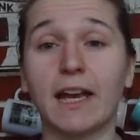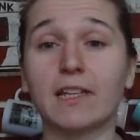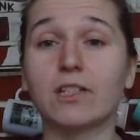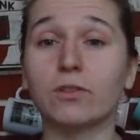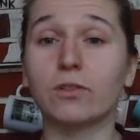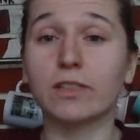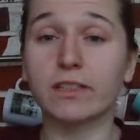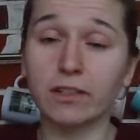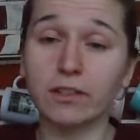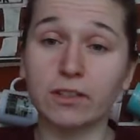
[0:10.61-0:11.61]
So
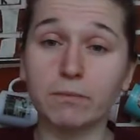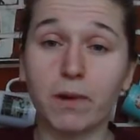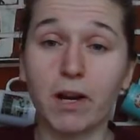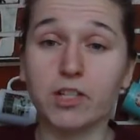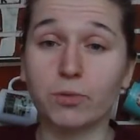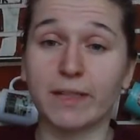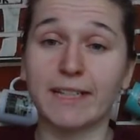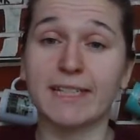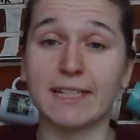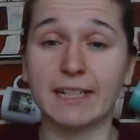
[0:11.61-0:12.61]
starting on March
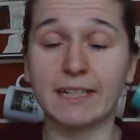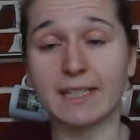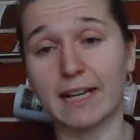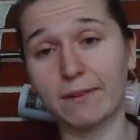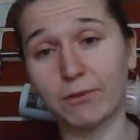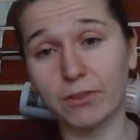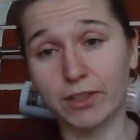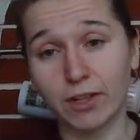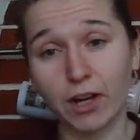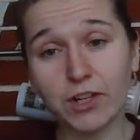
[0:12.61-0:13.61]
26th, I'm going to
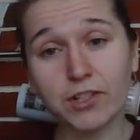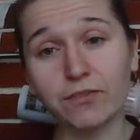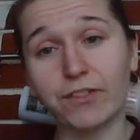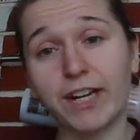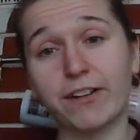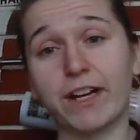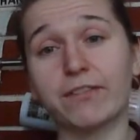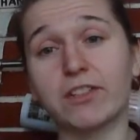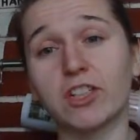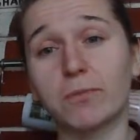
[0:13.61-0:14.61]
run 135
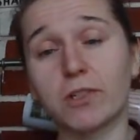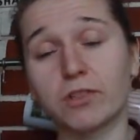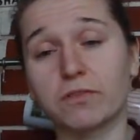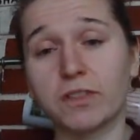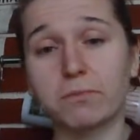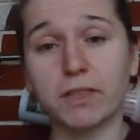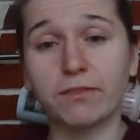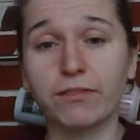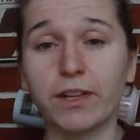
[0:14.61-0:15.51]
kilometres over the month.